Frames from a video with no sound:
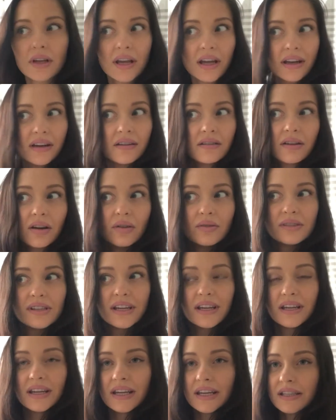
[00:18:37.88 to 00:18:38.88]
it goes
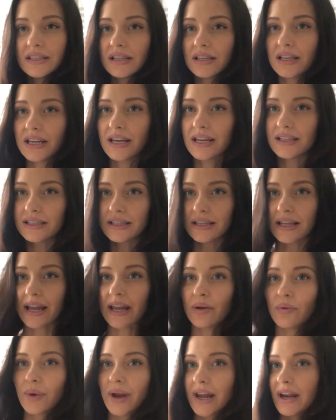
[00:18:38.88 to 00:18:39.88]
in easily, it's
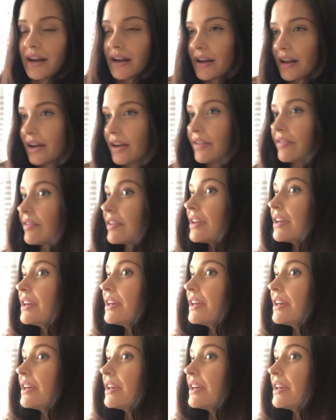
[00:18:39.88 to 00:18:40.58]
lightweight enough,